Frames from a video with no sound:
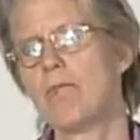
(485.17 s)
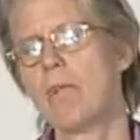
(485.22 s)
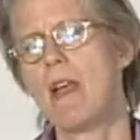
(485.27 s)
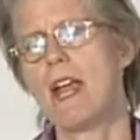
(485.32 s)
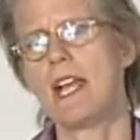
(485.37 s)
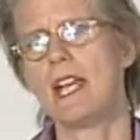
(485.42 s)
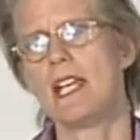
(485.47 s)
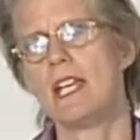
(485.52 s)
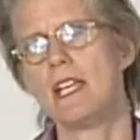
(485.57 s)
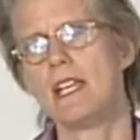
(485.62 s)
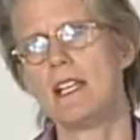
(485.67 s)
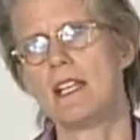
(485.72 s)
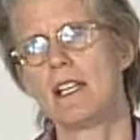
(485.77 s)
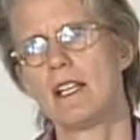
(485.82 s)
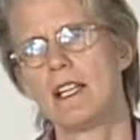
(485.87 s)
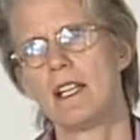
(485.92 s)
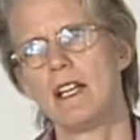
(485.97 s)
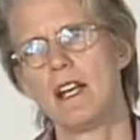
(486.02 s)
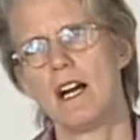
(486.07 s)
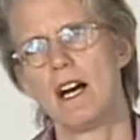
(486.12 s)
many
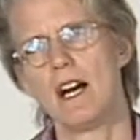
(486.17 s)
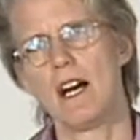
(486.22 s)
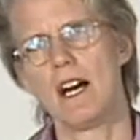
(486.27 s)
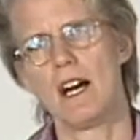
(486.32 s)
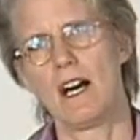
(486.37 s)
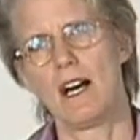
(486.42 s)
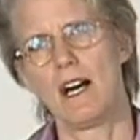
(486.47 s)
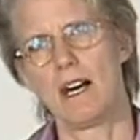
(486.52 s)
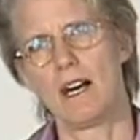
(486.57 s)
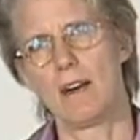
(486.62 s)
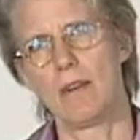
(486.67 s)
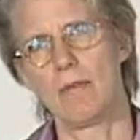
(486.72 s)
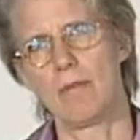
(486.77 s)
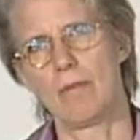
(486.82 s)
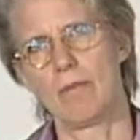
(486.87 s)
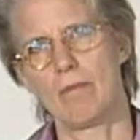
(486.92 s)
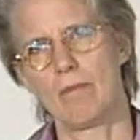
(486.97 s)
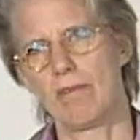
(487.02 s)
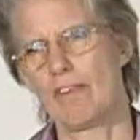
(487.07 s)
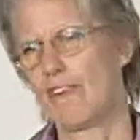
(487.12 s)

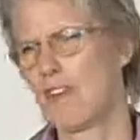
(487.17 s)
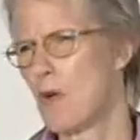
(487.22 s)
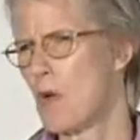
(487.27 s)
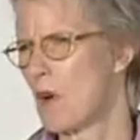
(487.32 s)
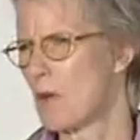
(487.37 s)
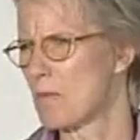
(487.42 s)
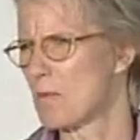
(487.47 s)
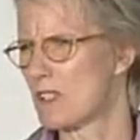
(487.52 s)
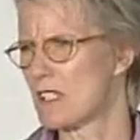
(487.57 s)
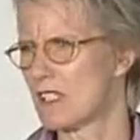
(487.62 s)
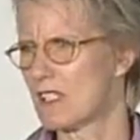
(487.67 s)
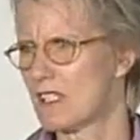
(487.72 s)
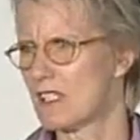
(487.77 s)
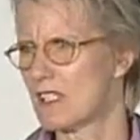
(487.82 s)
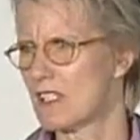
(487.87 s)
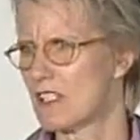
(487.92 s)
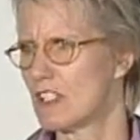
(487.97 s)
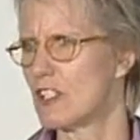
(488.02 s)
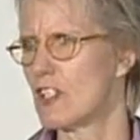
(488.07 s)
um, forms.